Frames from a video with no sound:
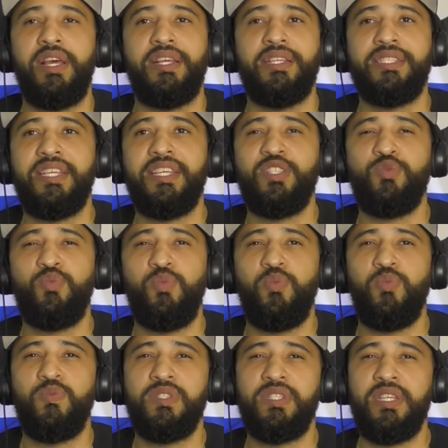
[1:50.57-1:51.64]
since
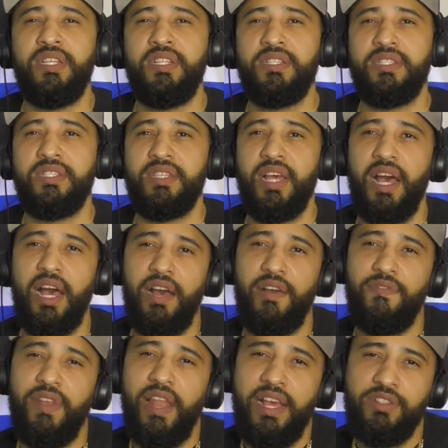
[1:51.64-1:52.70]
since
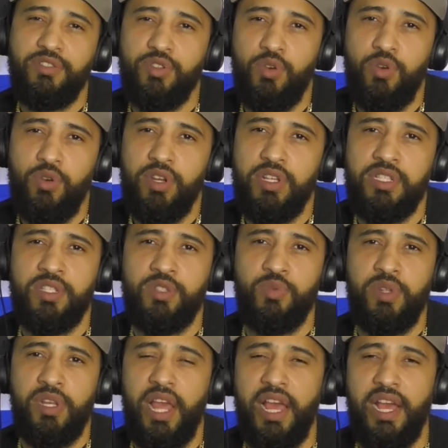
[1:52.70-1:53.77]
i've last recorded since
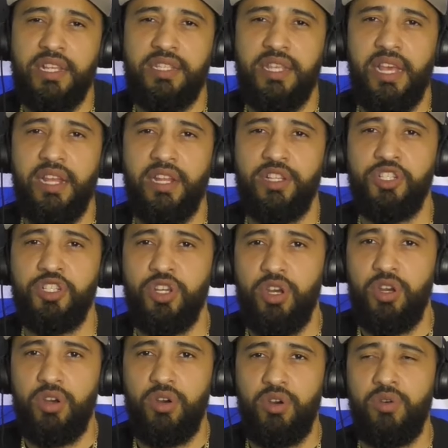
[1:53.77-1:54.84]
we last had a
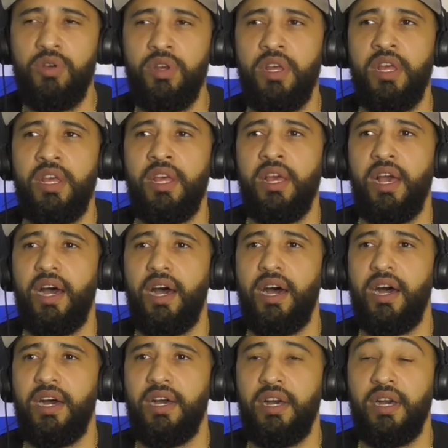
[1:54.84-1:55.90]
show
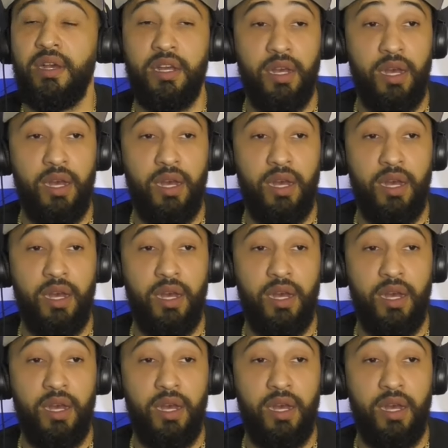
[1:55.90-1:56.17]
uh,